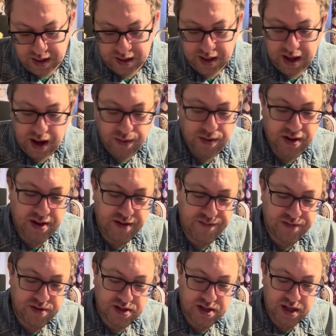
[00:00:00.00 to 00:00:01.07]
The only
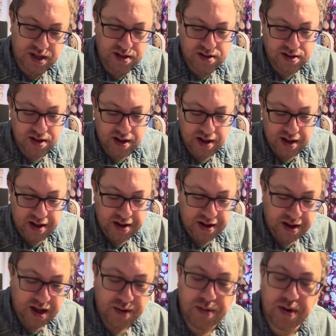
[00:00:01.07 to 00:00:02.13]
difference is
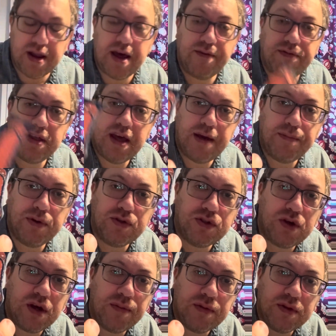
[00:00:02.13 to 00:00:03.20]
it won't have the Apple
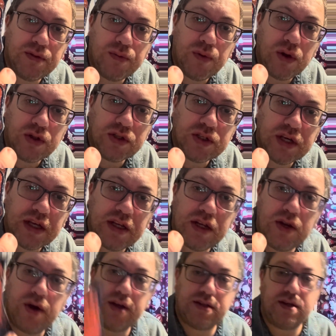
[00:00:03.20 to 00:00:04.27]
sign with the watch, and the
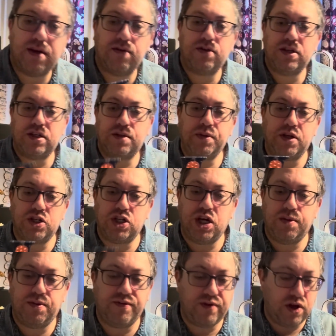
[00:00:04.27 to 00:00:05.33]
Nike it will just be a
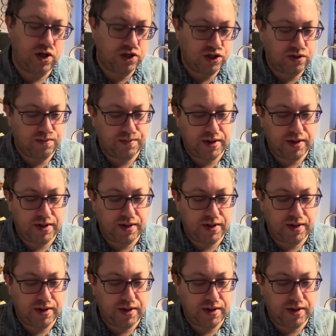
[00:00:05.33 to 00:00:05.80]
cheaper version.